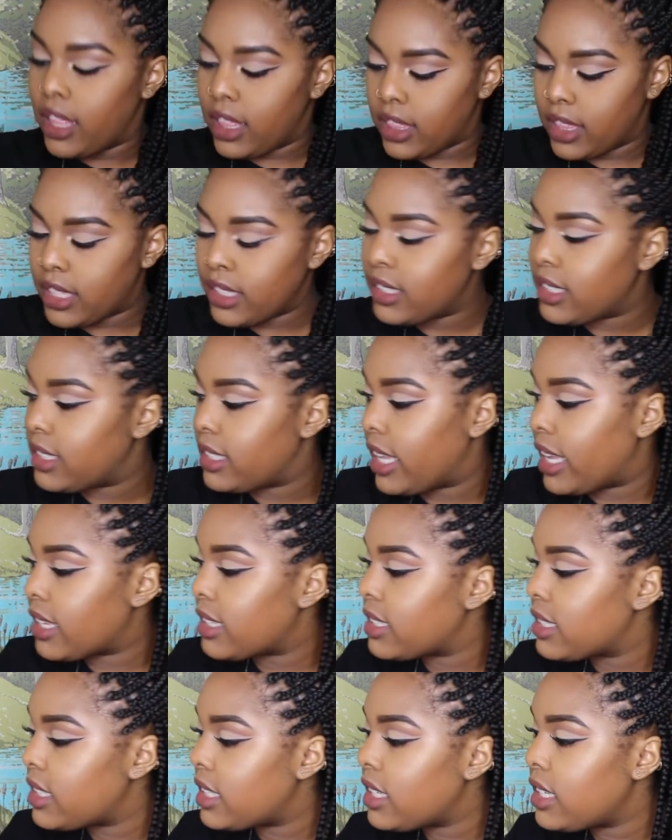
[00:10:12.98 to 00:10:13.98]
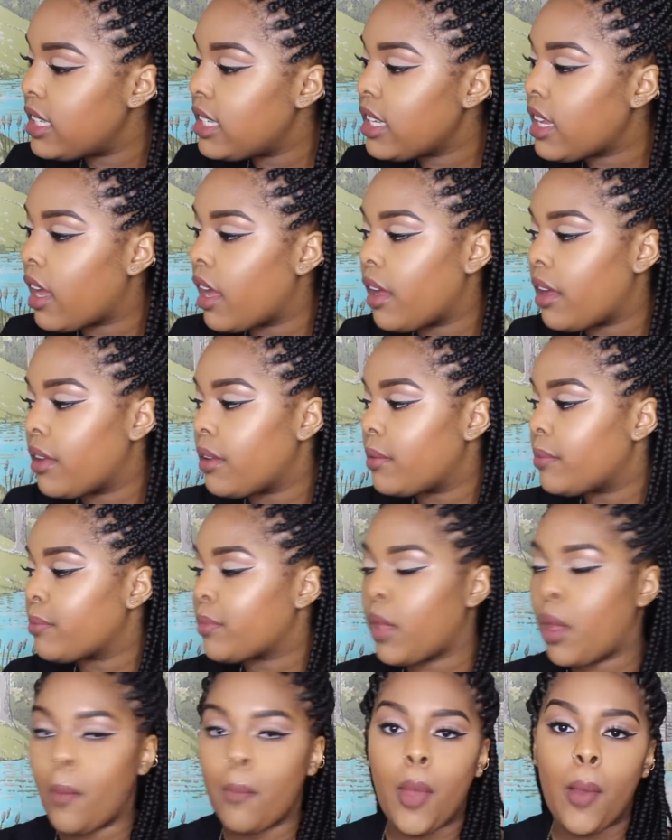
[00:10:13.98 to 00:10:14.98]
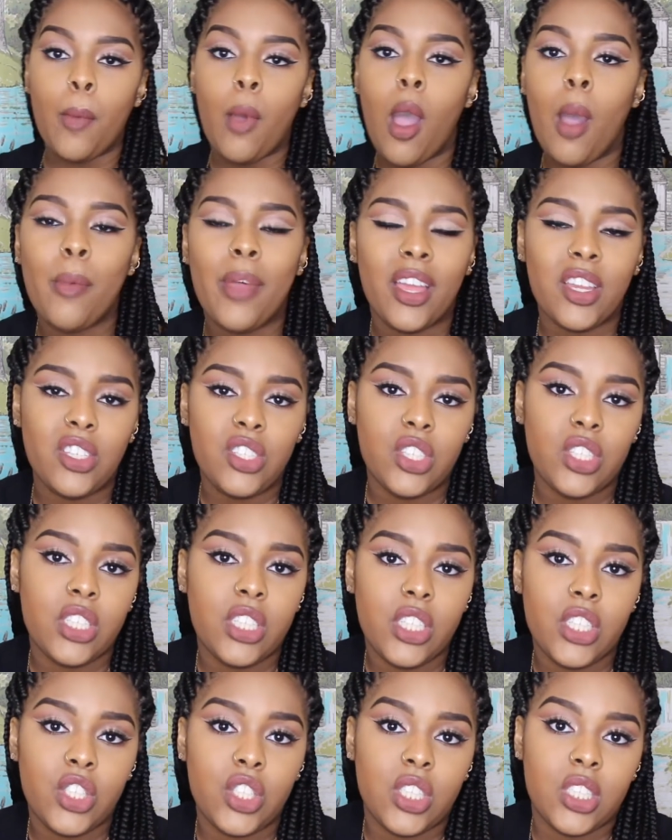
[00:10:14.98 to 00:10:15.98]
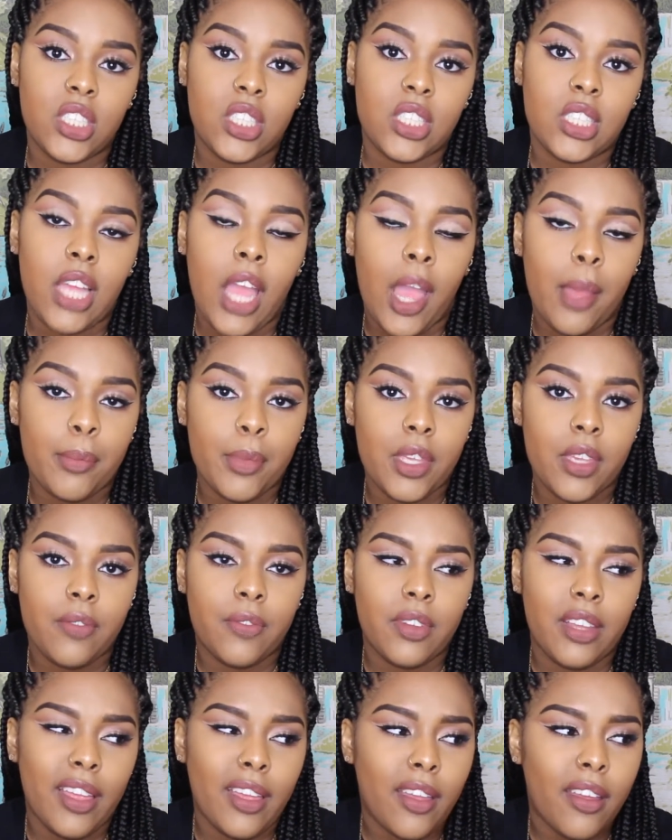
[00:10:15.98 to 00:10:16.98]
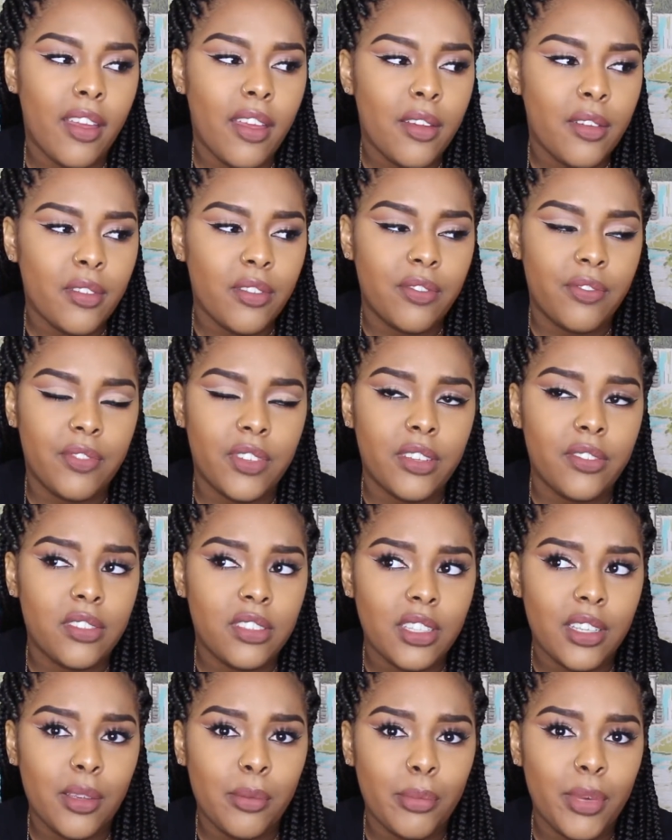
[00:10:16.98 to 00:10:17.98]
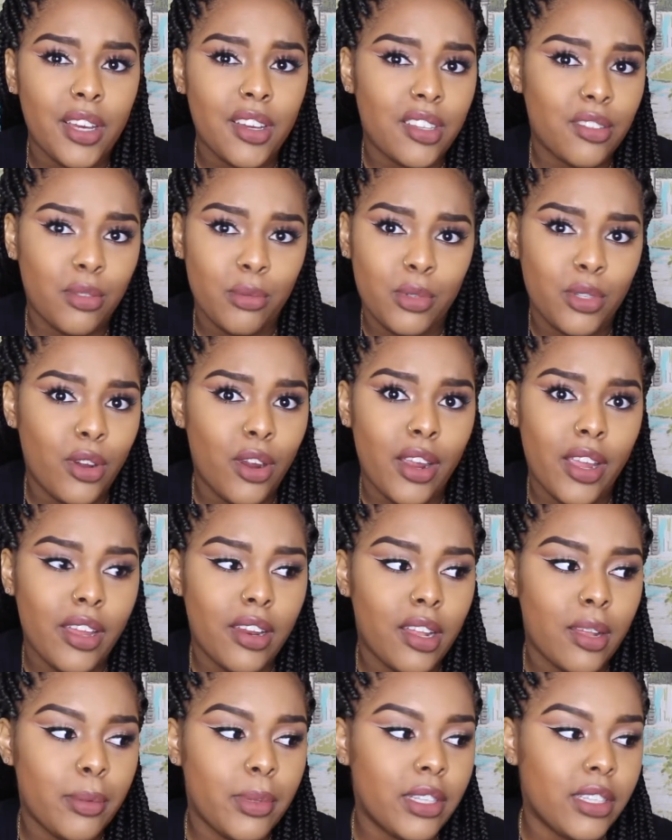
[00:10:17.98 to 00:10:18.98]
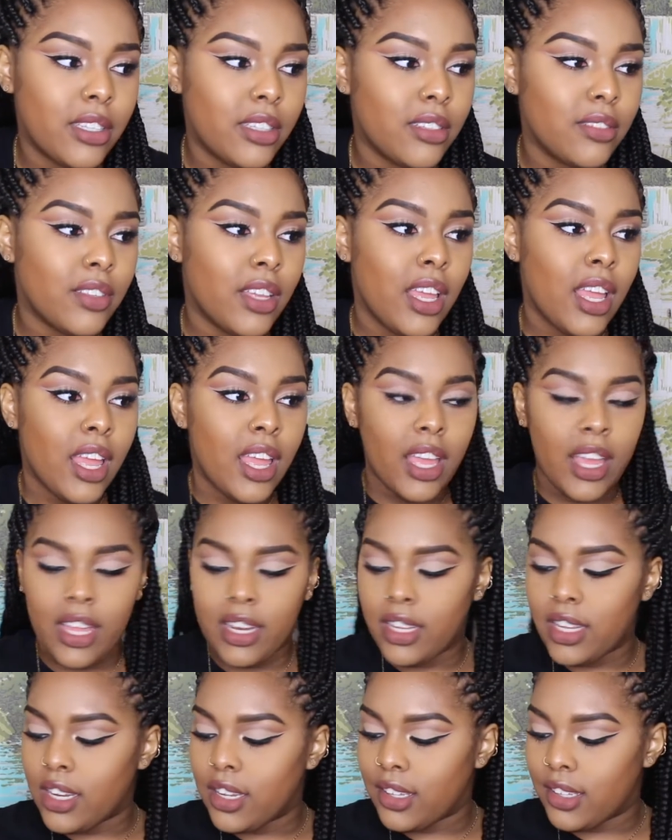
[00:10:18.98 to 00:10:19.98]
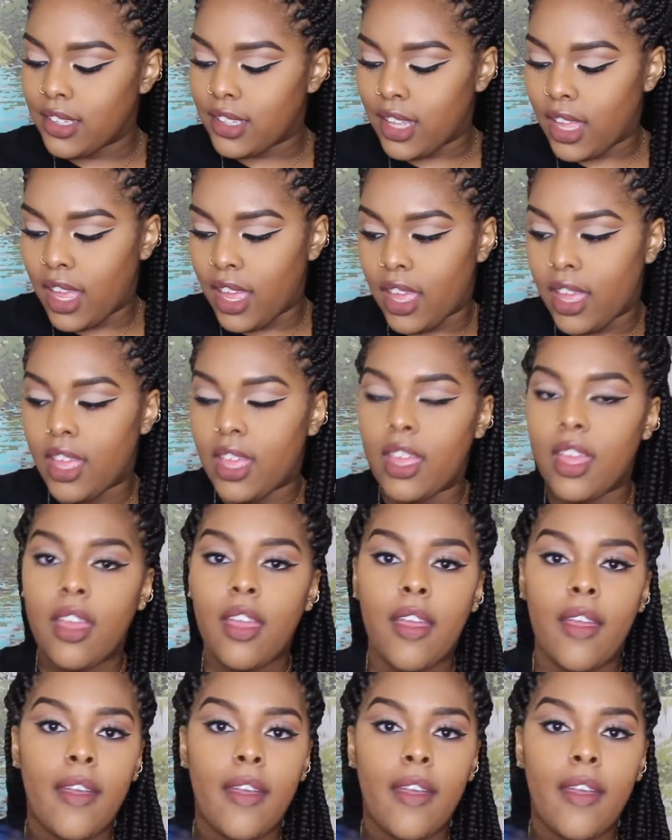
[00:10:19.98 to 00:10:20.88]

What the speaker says: This next thing, my mom actually just got me for like $15 from Target, I believe, and it is a